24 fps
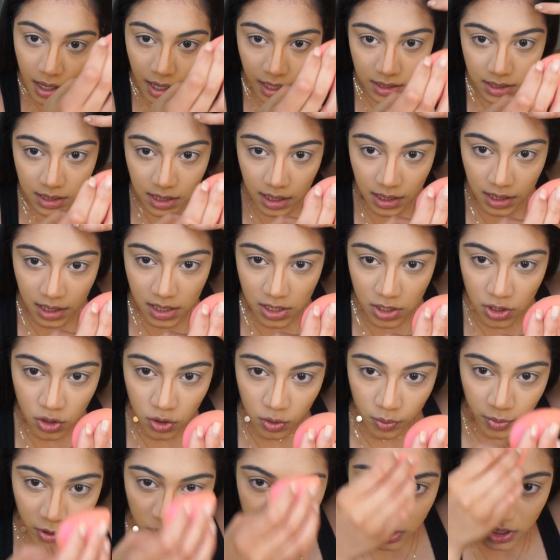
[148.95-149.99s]
It's not like
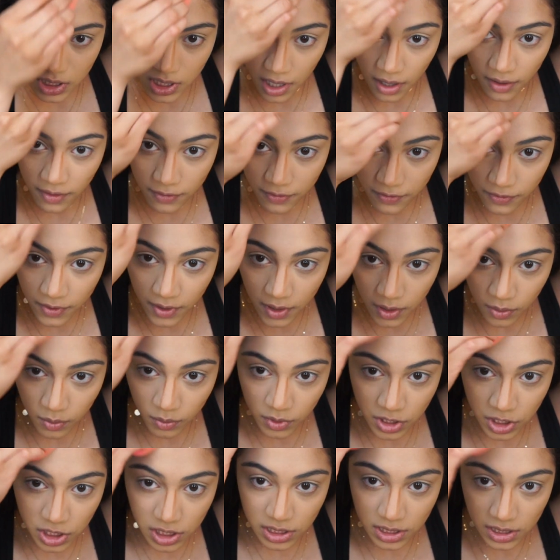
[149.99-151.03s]
super tough,
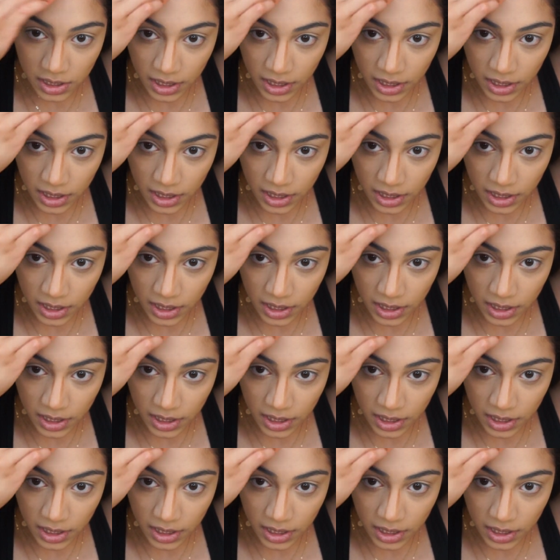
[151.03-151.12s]
which is